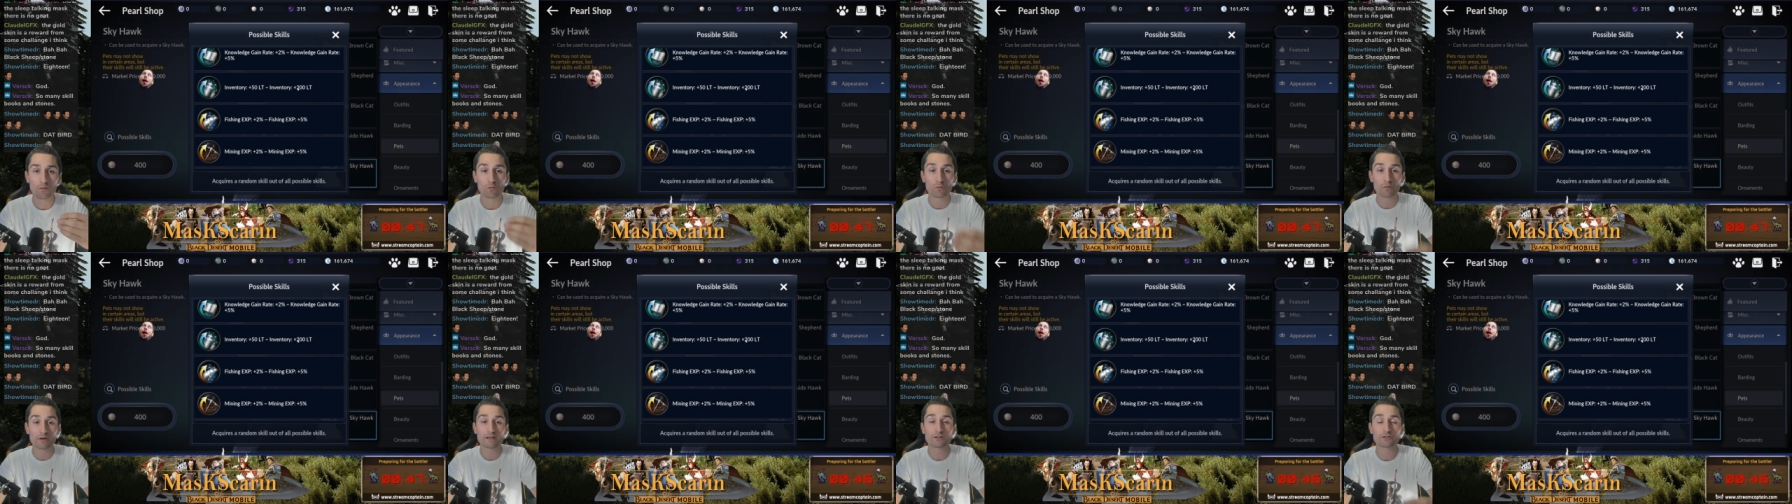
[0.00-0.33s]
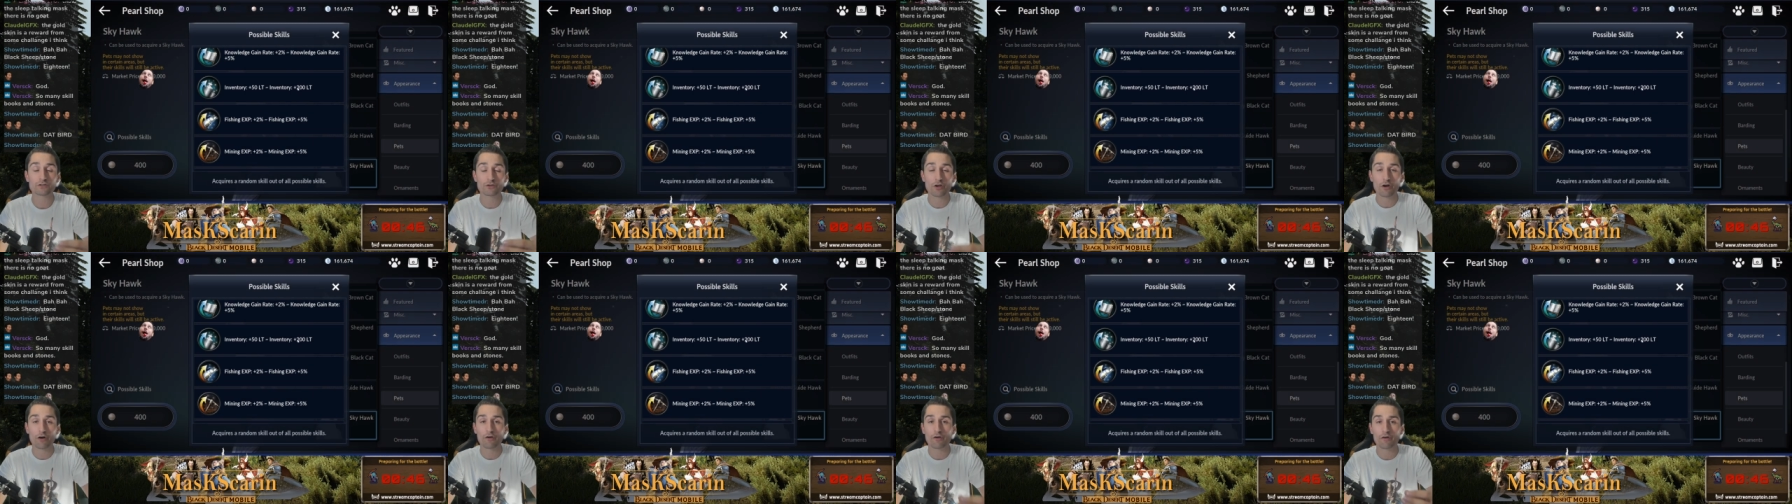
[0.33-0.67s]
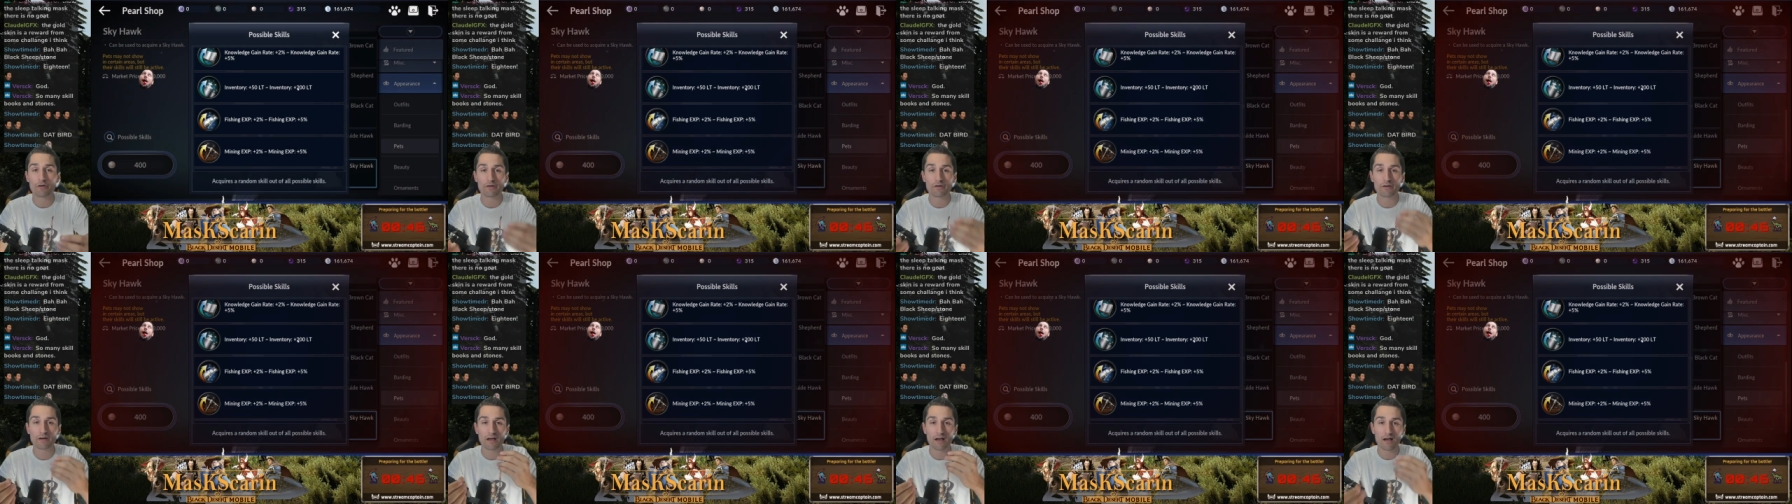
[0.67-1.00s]

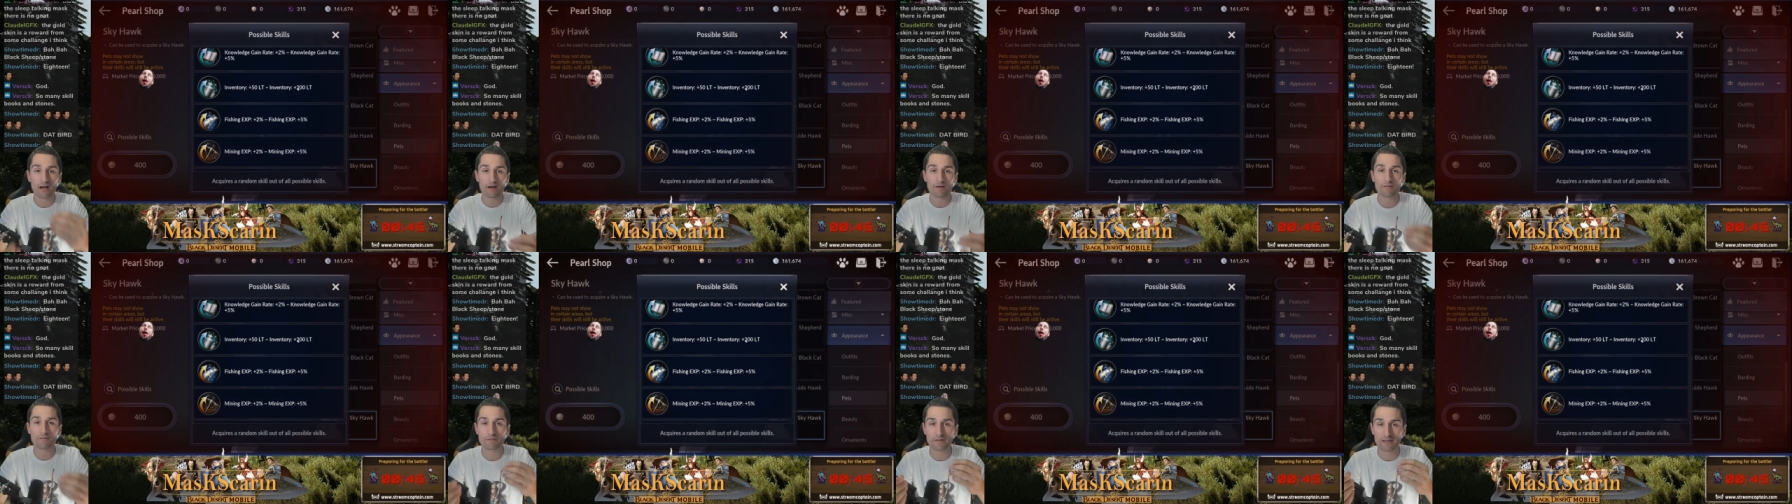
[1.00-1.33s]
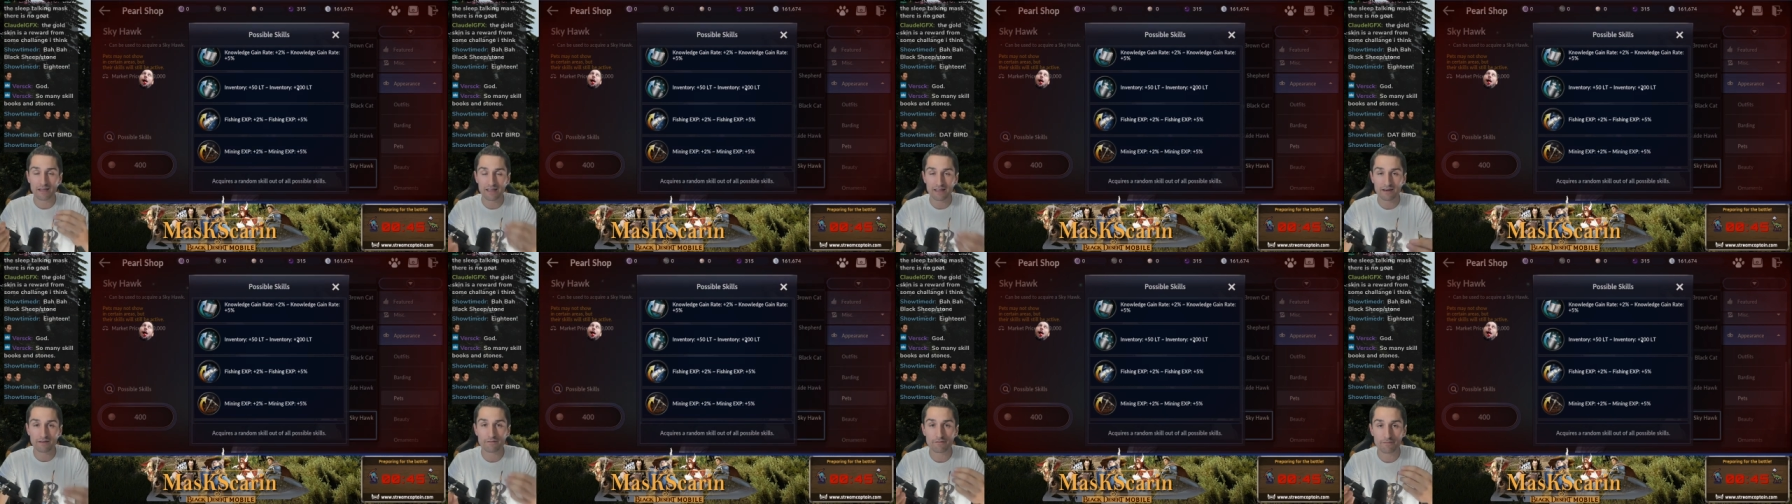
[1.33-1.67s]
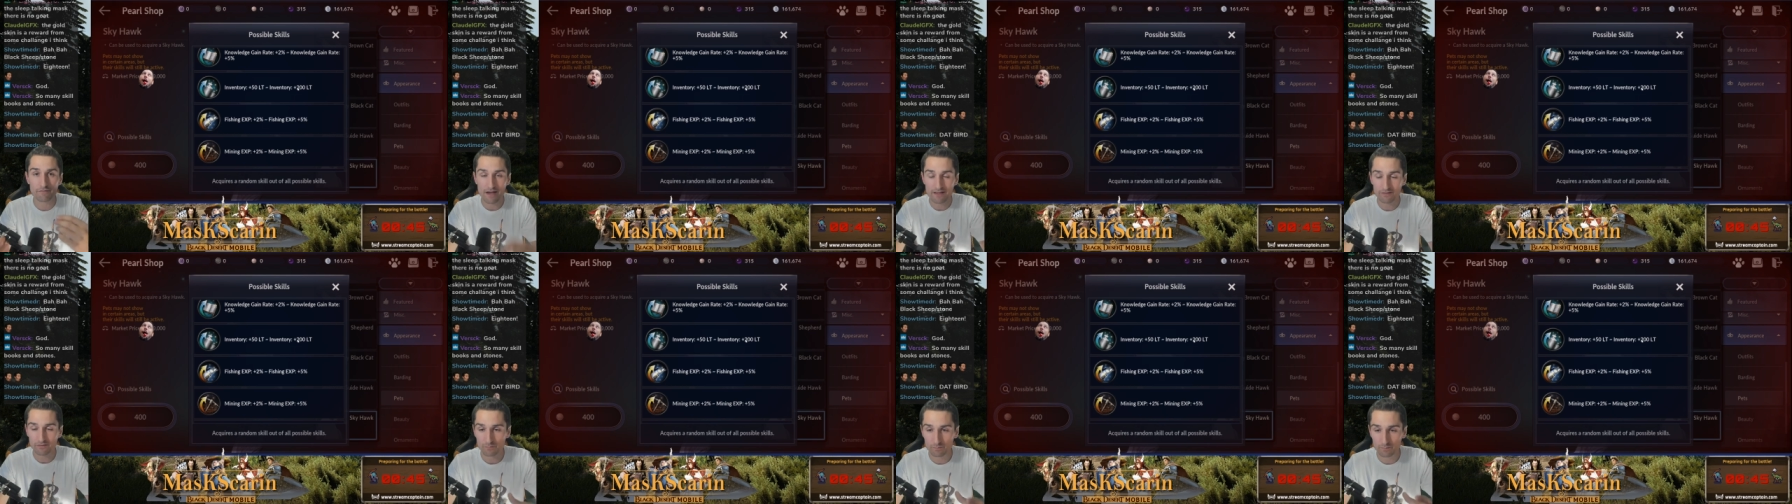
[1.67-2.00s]
return of
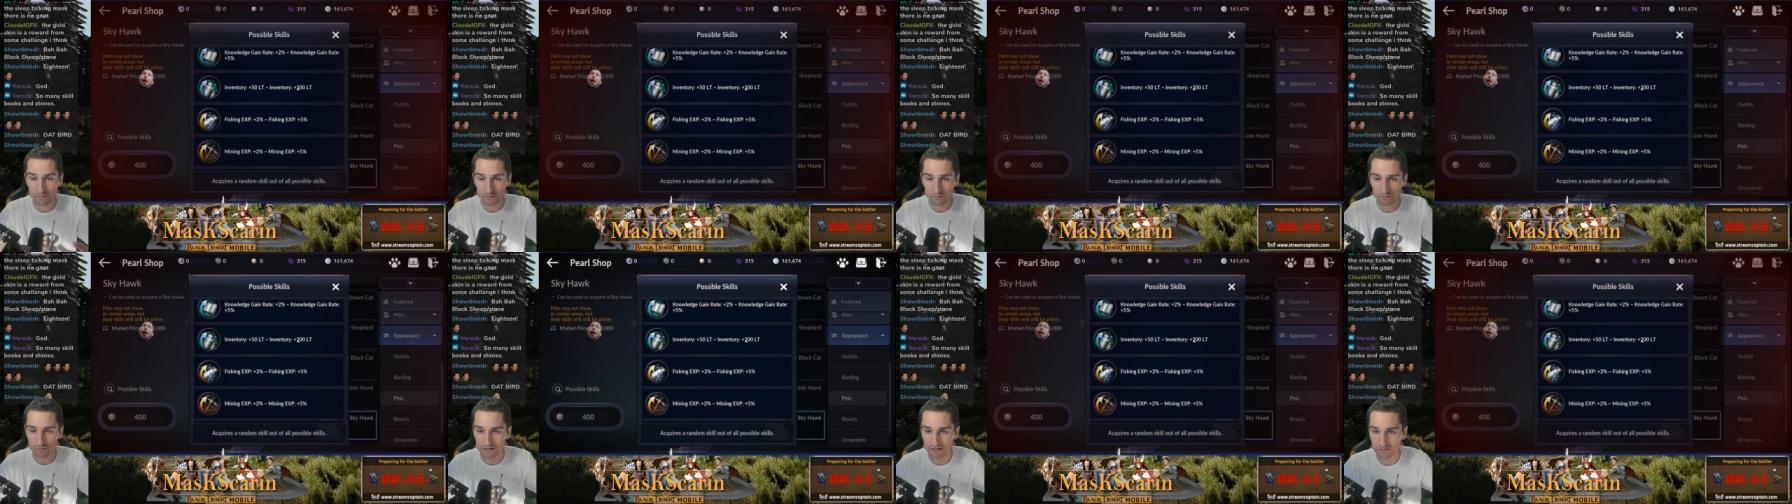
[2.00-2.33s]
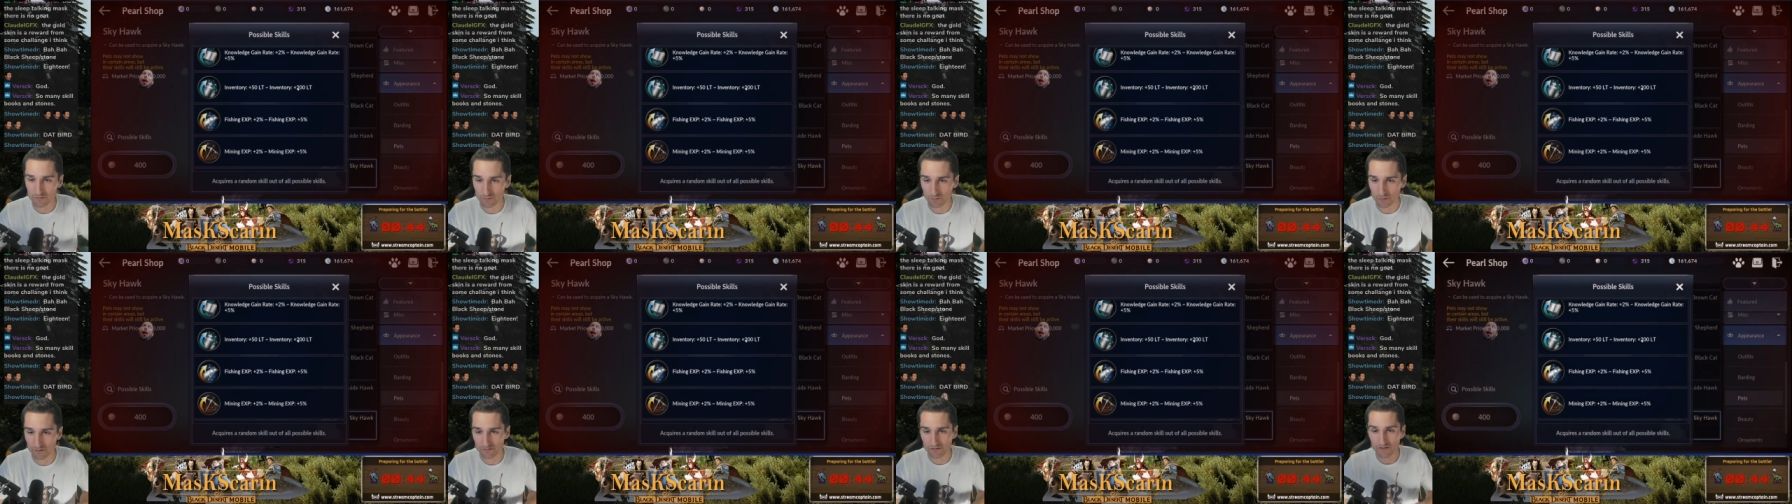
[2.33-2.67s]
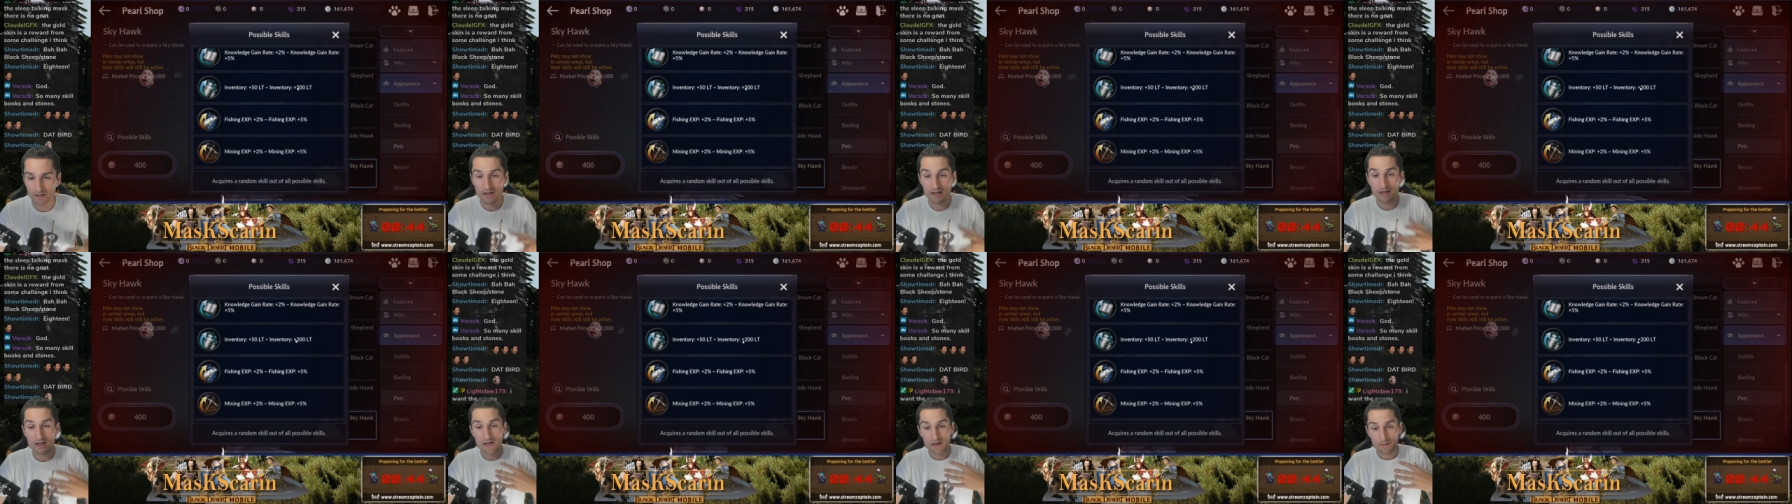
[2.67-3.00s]
investment resource